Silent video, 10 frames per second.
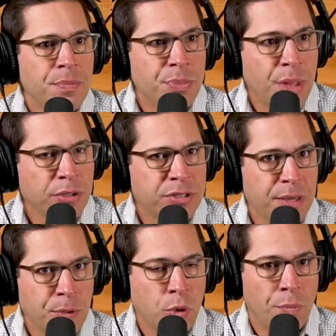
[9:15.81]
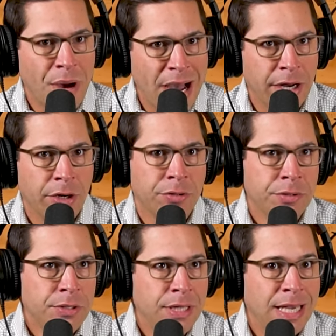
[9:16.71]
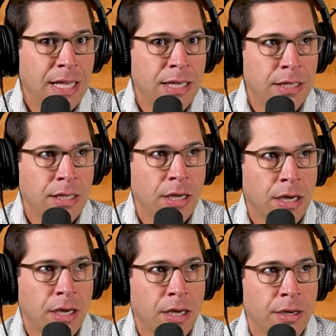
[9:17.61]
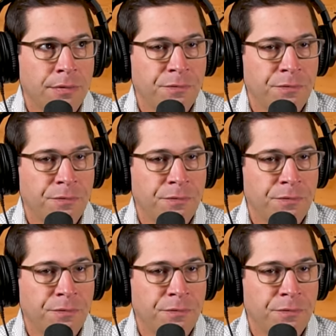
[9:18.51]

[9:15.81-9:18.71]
their typical buyer in uh,